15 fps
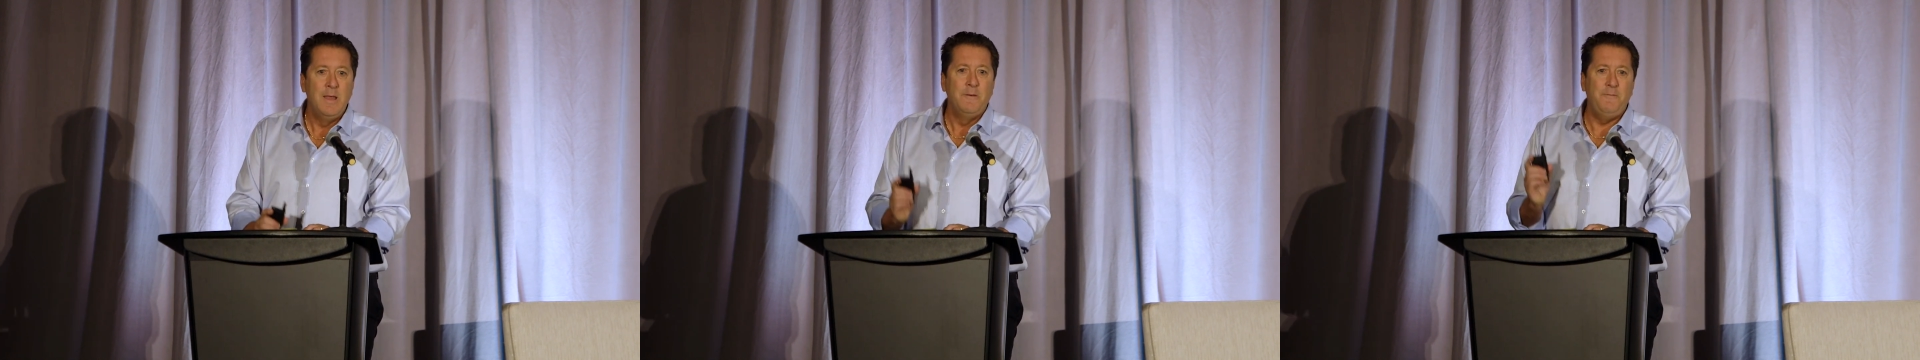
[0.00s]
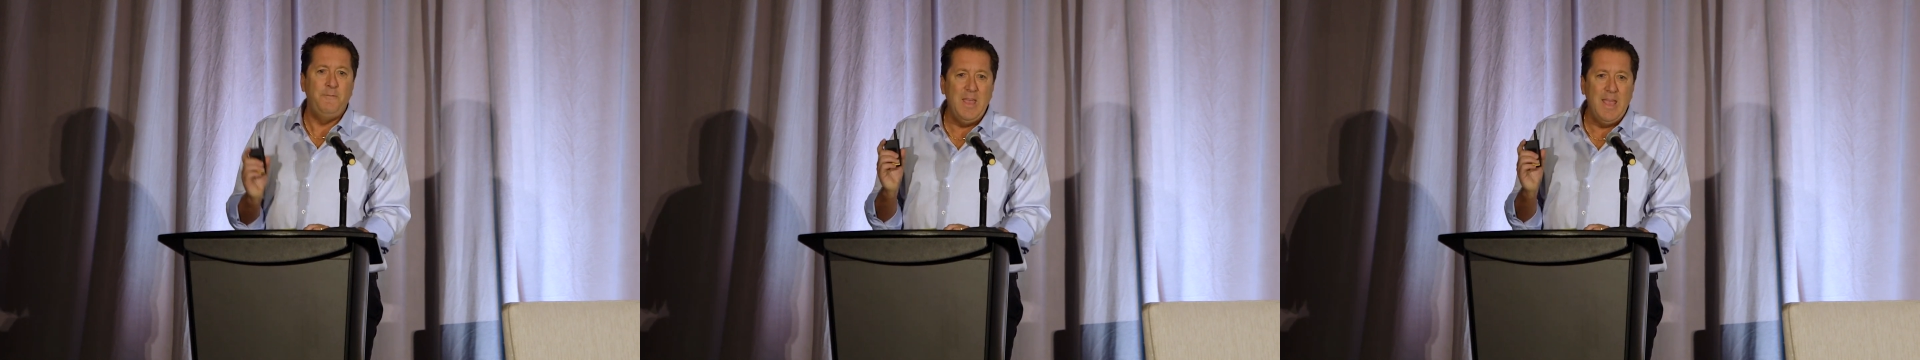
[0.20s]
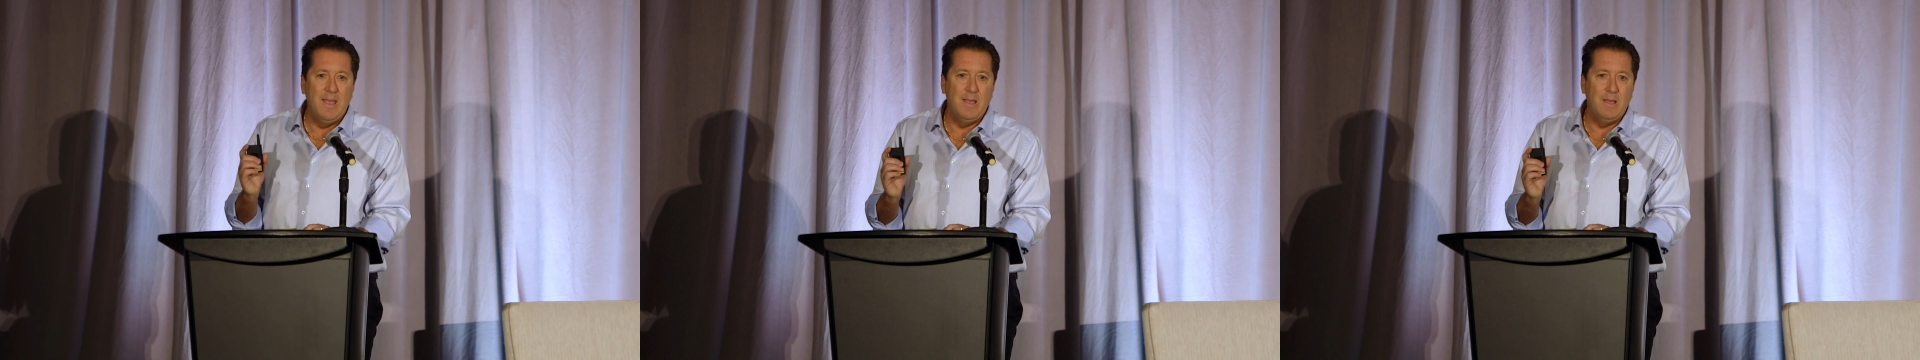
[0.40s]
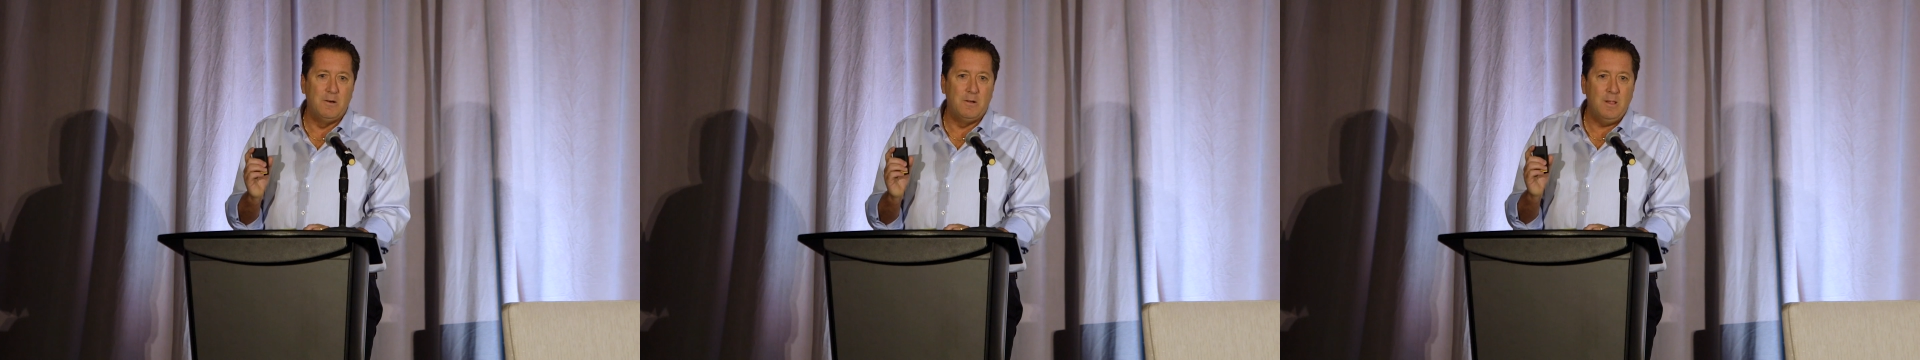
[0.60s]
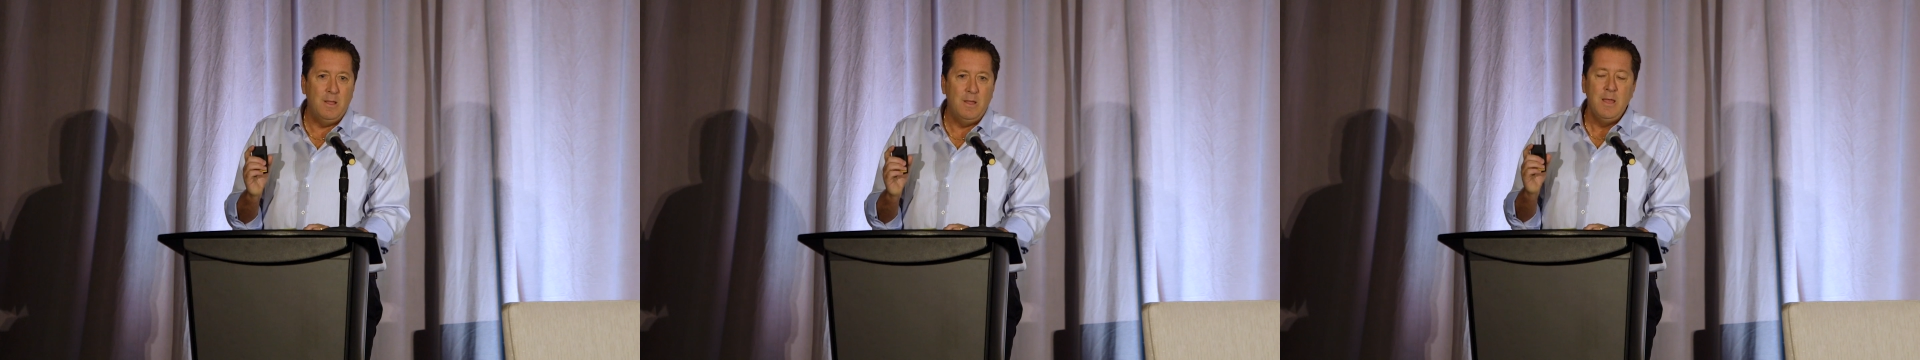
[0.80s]

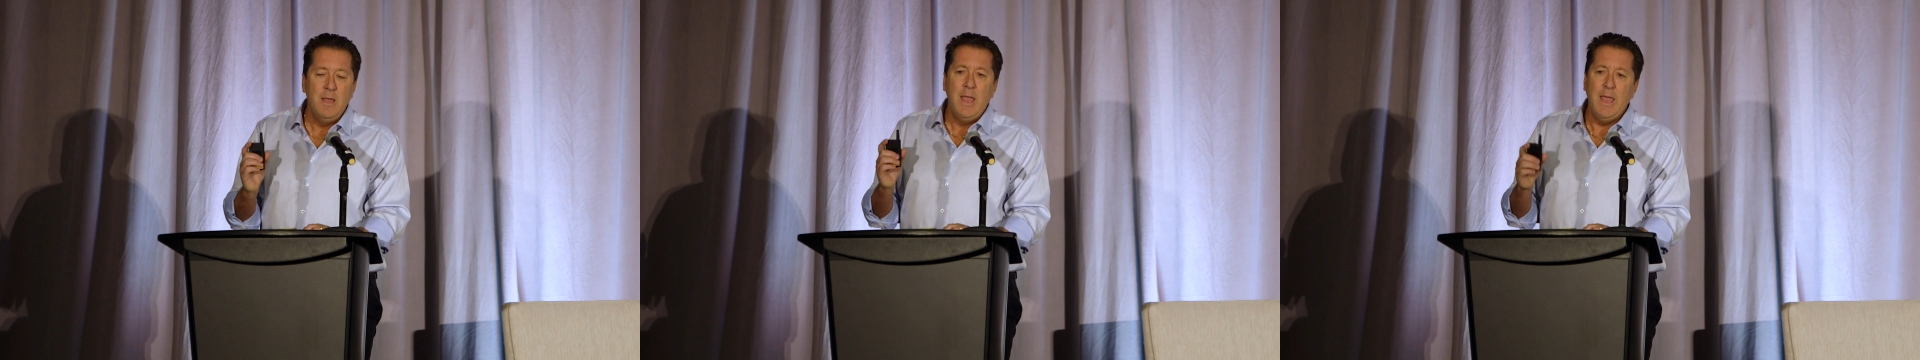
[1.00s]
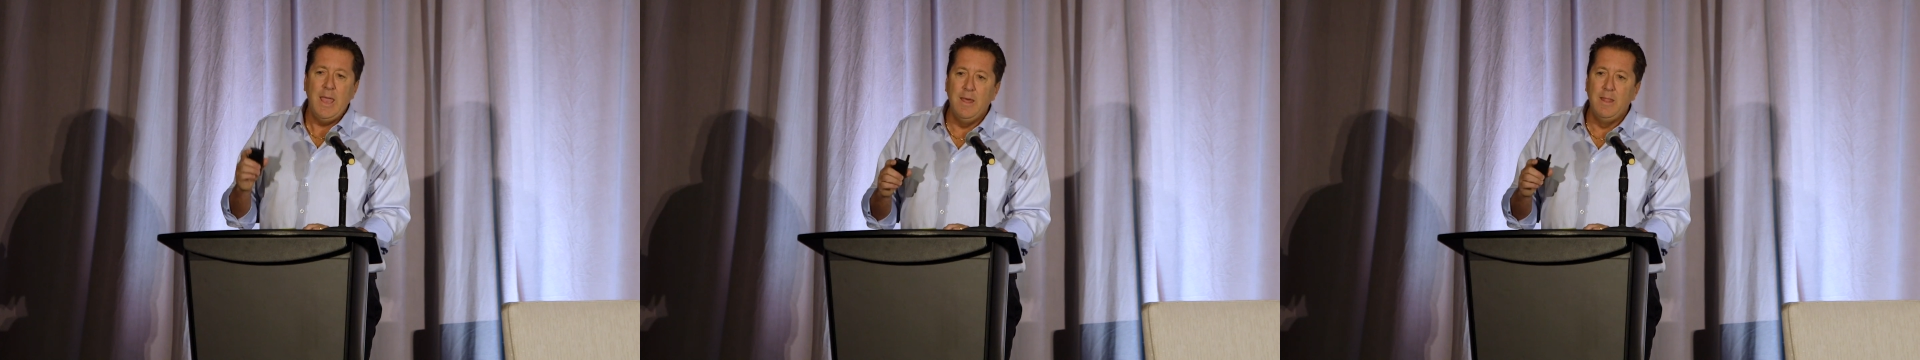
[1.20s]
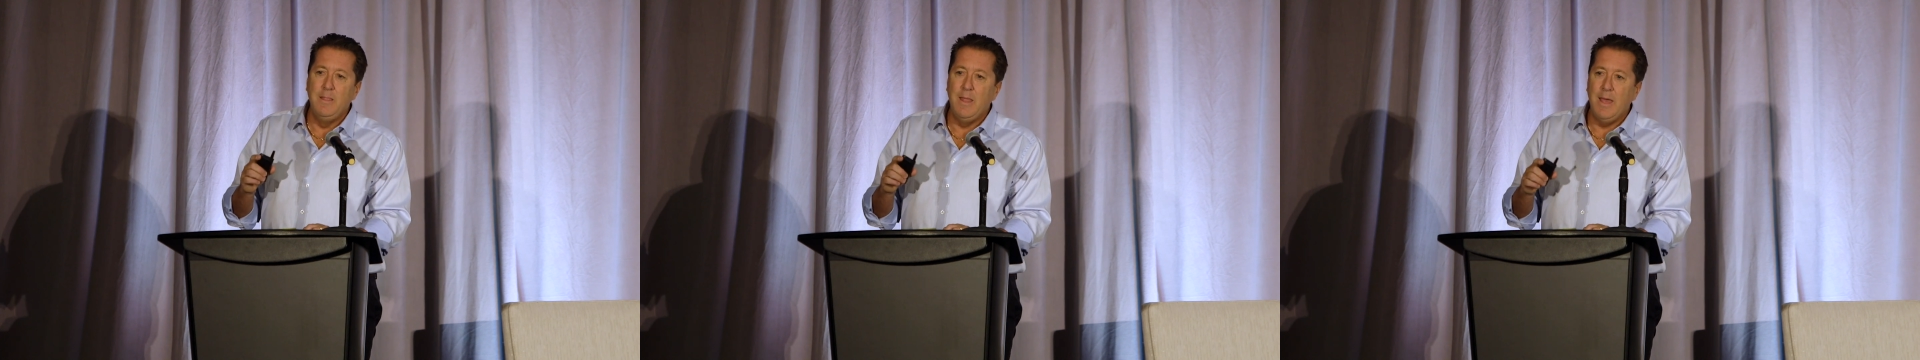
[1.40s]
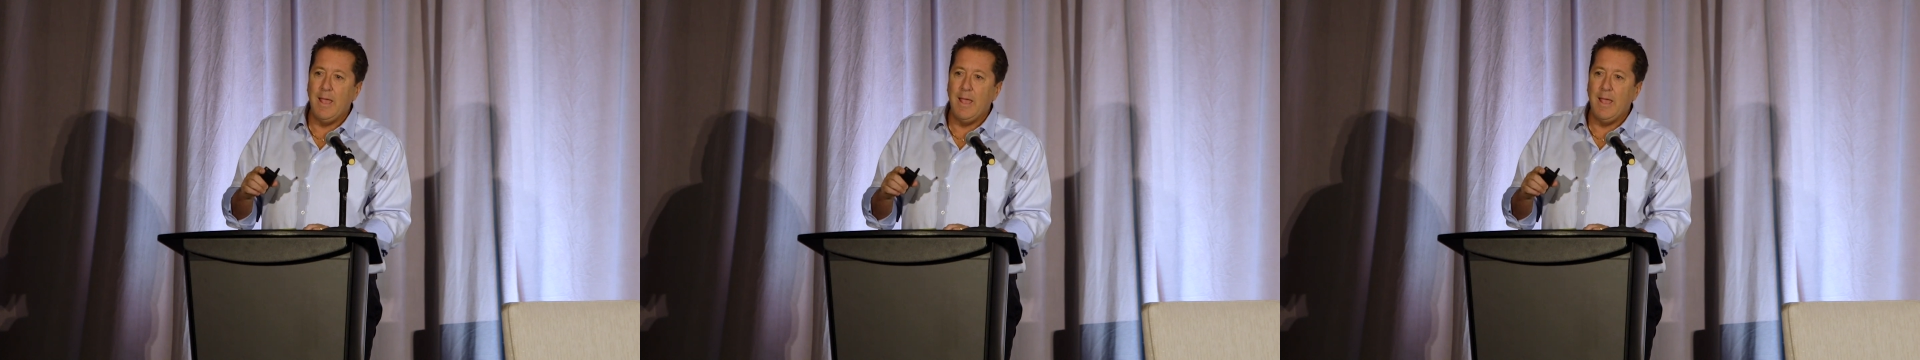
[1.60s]
feel, in